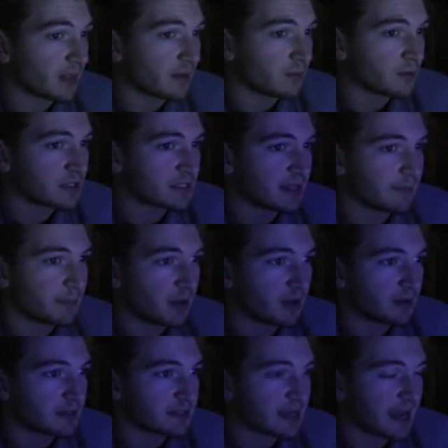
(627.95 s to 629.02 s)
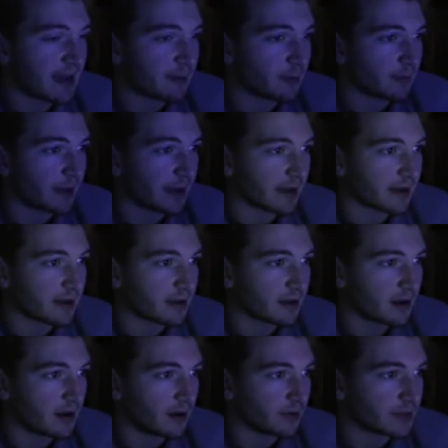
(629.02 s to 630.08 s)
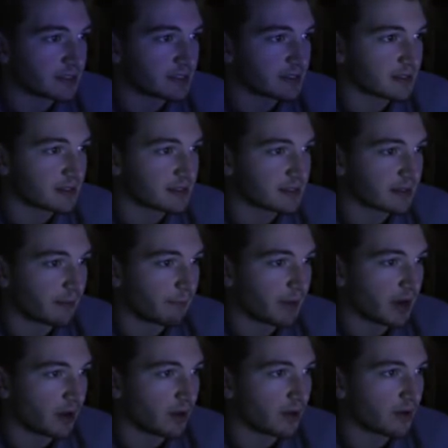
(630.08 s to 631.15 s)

where's that ball in as a habit pack? Oh, it's it's in the middle.